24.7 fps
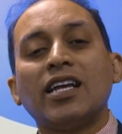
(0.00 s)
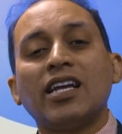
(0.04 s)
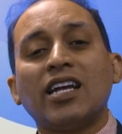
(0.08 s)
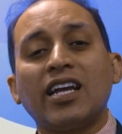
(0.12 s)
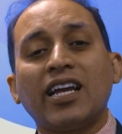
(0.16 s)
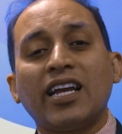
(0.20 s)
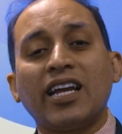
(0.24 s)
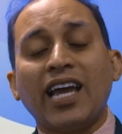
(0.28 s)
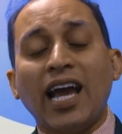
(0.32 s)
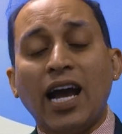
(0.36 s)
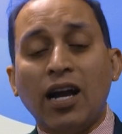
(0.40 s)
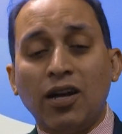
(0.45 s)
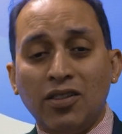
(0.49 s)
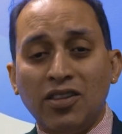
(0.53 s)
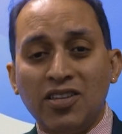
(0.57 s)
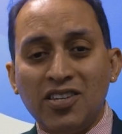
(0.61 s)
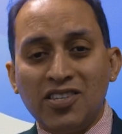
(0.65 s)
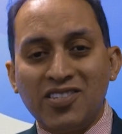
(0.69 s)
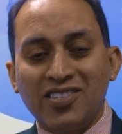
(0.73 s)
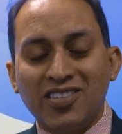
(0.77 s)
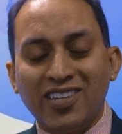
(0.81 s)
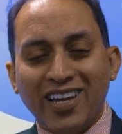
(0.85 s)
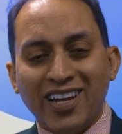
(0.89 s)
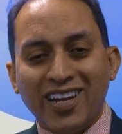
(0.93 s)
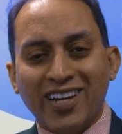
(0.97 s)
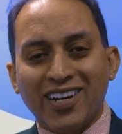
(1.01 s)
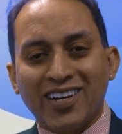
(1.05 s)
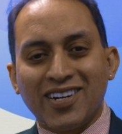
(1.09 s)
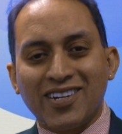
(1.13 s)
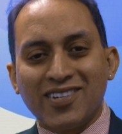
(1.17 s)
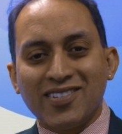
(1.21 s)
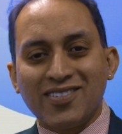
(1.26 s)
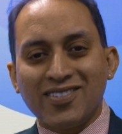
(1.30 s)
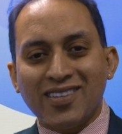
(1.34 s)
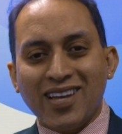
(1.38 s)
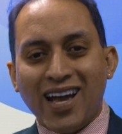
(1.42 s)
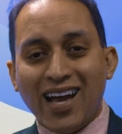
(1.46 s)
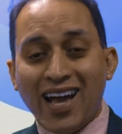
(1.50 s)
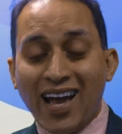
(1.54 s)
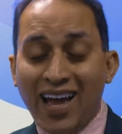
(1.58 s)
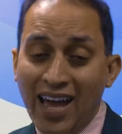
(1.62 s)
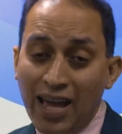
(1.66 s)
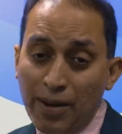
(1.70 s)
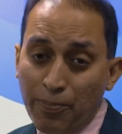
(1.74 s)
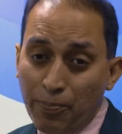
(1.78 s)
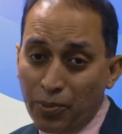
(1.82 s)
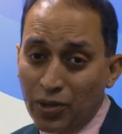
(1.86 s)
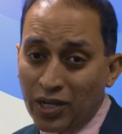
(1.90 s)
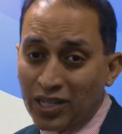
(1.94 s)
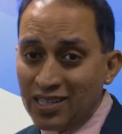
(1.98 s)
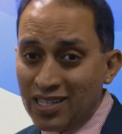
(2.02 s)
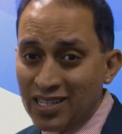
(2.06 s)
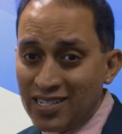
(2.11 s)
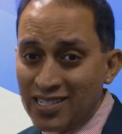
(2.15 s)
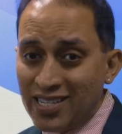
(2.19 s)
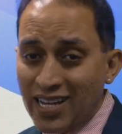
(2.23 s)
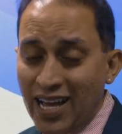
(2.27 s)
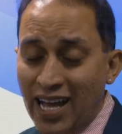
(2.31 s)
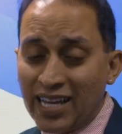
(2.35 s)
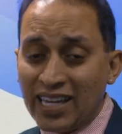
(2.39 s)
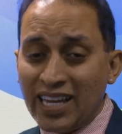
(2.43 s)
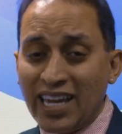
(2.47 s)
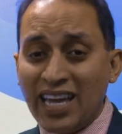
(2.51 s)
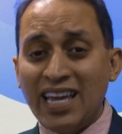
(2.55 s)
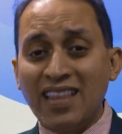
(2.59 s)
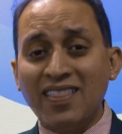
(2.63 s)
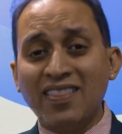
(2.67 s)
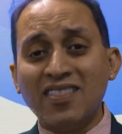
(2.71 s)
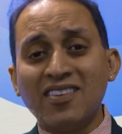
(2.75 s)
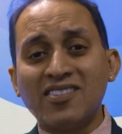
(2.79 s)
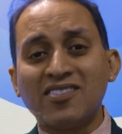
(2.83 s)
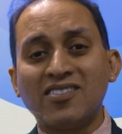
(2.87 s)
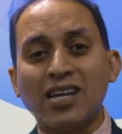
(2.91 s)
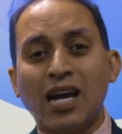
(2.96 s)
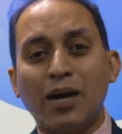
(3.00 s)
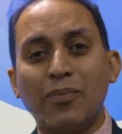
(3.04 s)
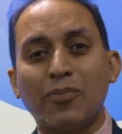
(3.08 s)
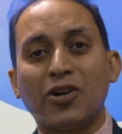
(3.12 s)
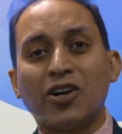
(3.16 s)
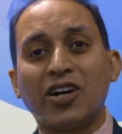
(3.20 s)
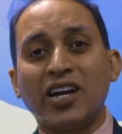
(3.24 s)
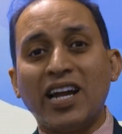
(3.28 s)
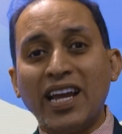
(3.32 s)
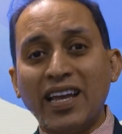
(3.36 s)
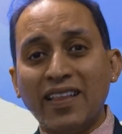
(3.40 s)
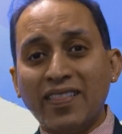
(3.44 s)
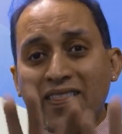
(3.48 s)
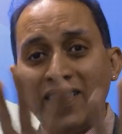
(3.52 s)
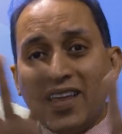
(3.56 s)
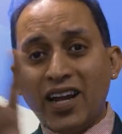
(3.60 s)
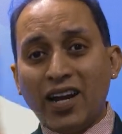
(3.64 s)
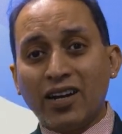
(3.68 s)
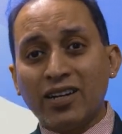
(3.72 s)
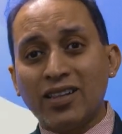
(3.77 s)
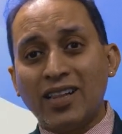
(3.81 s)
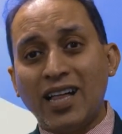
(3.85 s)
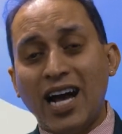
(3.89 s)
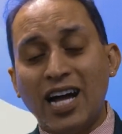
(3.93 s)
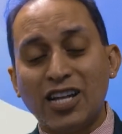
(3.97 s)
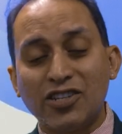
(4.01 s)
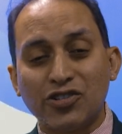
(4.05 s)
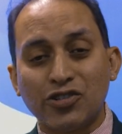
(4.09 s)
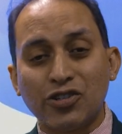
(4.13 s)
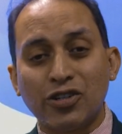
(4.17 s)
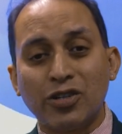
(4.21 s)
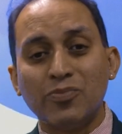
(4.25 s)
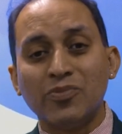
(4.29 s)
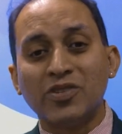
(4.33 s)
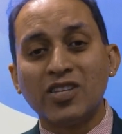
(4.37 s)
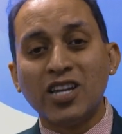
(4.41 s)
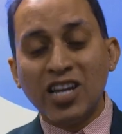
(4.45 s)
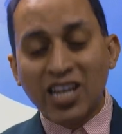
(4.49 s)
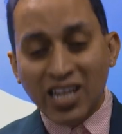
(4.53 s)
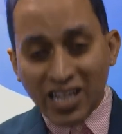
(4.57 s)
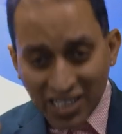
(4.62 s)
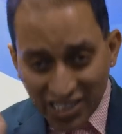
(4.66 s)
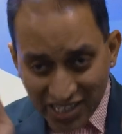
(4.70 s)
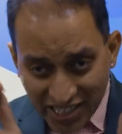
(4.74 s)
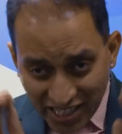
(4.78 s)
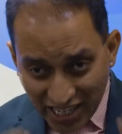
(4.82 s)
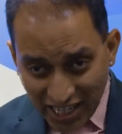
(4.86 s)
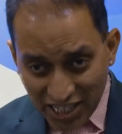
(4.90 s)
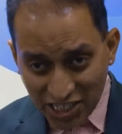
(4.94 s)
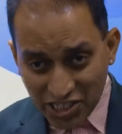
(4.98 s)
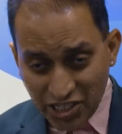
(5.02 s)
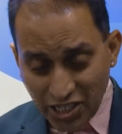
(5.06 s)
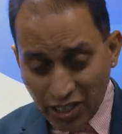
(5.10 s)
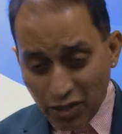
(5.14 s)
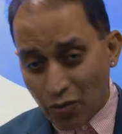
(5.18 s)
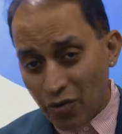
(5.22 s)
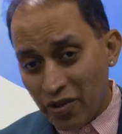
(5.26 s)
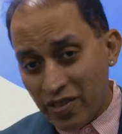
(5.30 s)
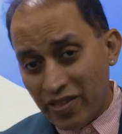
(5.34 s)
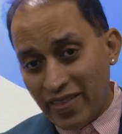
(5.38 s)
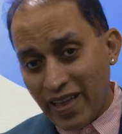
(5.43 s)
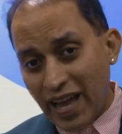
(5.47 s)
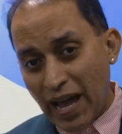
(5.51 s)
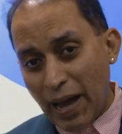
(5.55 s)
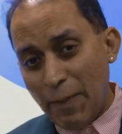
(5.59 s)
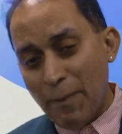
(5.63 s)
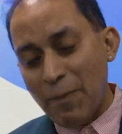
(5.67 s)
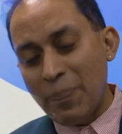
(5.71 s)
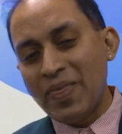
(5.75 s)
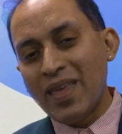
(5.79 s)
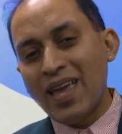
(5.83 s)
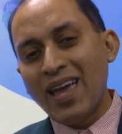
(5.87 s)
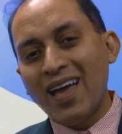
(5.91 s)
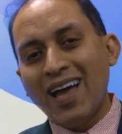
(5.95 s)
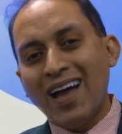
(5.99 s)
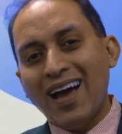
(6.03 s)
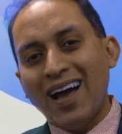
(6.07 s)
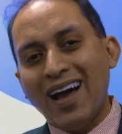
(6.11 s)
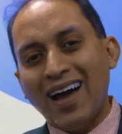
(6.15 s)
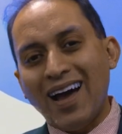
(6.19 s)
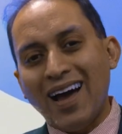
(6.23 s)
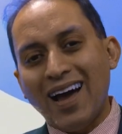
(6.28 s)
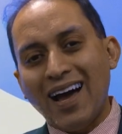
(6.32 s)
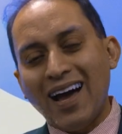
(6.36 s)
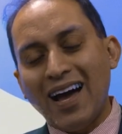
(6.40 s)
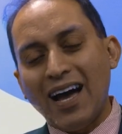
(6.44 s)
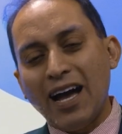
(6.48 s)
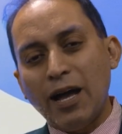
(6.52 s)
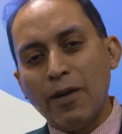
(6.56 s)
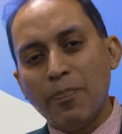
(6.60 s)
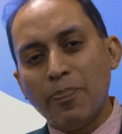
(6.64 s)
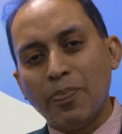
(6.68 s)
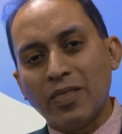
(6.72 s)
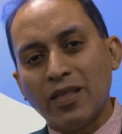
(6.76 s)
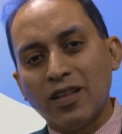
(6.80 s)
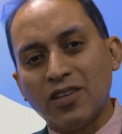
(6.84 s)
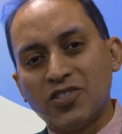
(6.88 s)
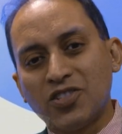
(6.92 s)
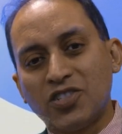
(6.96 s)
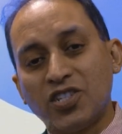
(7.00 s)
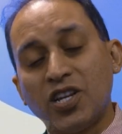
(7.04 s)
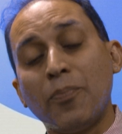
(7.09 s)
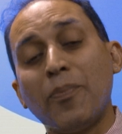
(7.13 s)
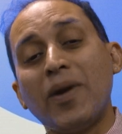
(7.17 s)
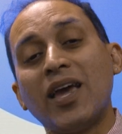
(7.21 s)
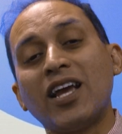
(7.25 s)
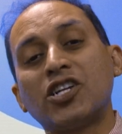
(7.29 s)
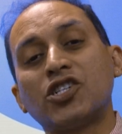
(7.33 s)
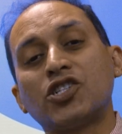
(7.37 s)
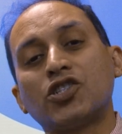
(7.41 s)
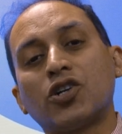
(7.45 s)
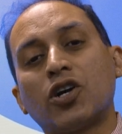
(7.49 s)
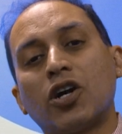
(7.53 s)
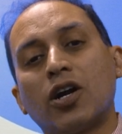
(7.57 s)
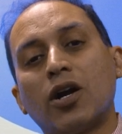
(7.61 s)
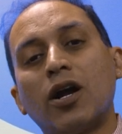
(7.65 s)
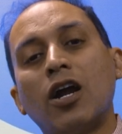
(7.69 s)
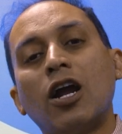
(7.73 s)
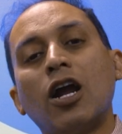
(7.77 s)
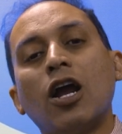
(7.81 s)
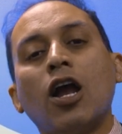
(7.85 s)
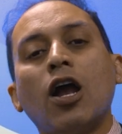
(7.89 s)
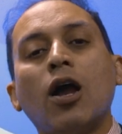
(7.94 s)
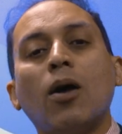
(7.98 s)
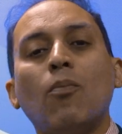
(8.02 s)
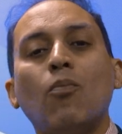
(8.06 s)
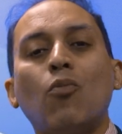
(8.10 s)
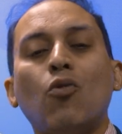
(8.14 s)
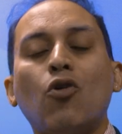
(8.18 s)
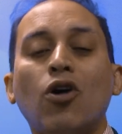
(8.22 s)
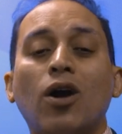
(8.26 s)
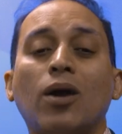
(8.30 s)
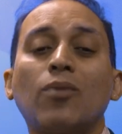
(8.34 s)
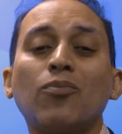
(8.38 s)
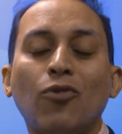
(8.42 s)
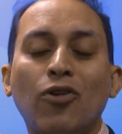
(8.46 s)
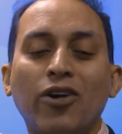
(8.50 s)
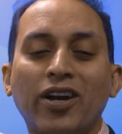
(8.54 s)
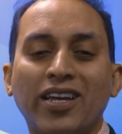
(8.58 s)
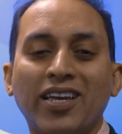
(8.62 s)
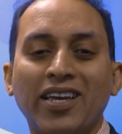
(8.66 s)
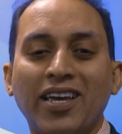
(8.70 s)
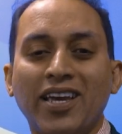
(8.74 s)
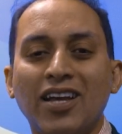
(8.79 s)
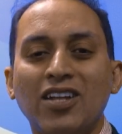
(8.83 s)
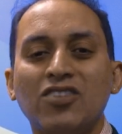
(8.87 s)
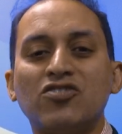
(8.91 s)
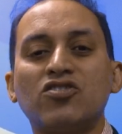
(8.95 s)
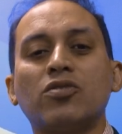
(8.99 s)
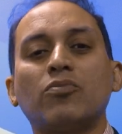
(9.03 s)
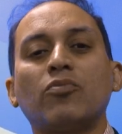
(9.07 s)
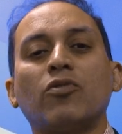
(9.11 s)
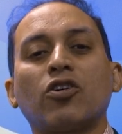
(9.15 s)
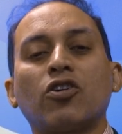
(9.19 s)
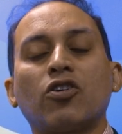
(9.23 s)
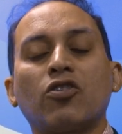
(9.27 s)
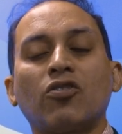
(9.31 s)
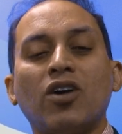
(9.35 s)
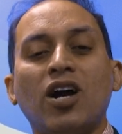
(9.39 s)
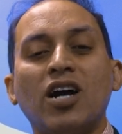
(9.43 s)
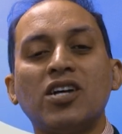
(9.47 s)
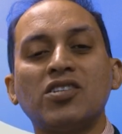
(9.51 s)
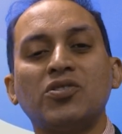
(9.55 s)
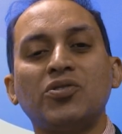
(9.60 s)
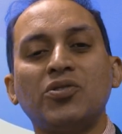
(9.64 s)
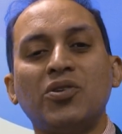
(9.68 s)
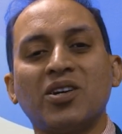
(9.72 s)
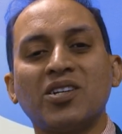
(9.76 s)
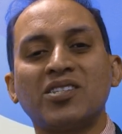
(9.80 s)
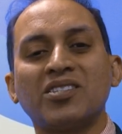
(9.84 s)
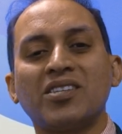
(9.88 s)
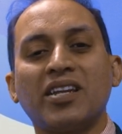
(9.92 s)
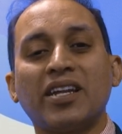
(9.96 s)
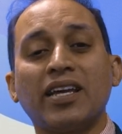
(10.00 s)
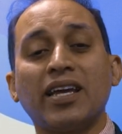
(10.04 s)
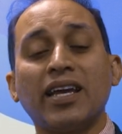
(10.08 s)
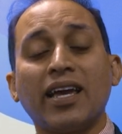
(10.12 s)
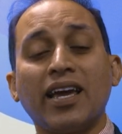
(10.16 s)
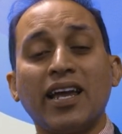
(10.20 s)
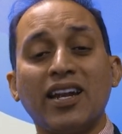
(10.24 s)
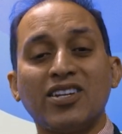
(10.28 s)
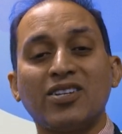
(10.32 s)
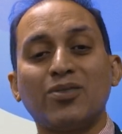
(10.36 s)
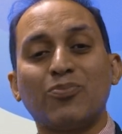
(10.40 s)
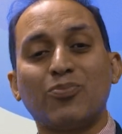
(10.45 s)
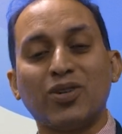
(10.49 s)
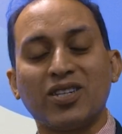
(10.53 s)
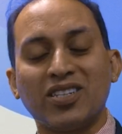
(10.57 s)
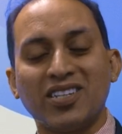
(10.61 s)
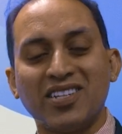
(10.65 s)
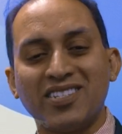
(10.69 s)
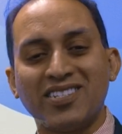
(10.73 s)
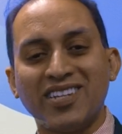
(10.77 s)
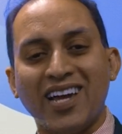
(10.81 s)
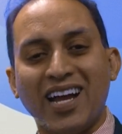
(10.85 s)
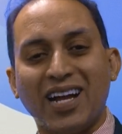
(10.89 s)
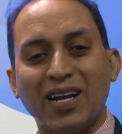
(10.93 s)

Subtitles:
countless years at Brooklyn Tech in the summer, in their classrooms, teaching with them to make sure more and more kids from across New York City can get into Brooklyn Tech.